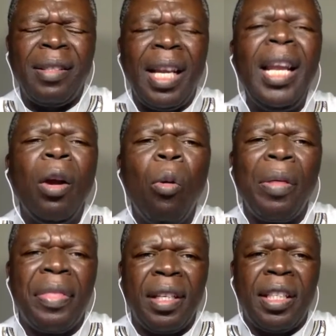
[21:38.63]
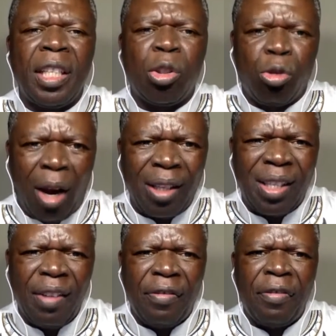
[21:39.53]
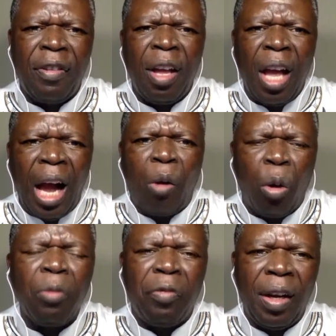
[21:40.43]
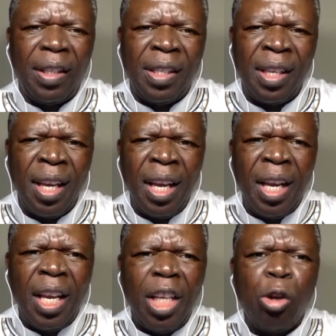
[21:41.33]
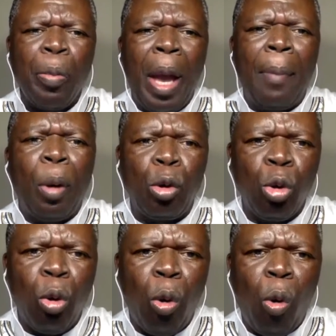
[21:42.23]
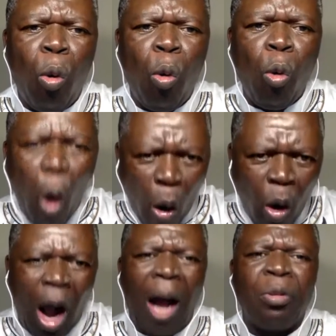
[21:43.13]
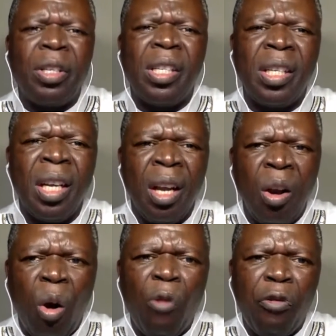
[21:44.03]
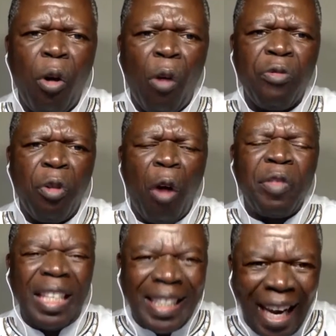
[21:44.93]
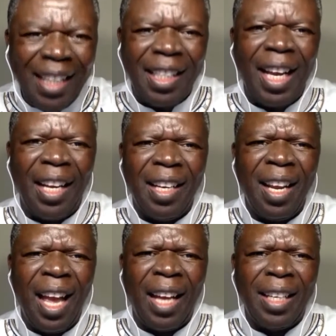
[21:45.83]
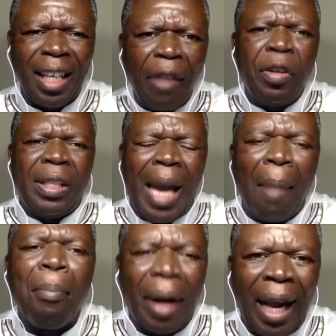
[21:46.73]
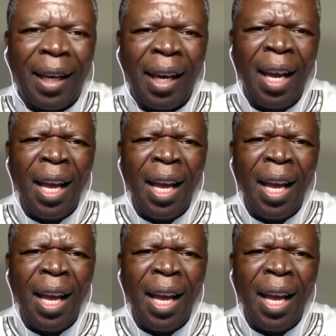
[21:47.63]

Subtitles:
dealing with destructive conflicts is to be able to walk out of the tension and give it a break.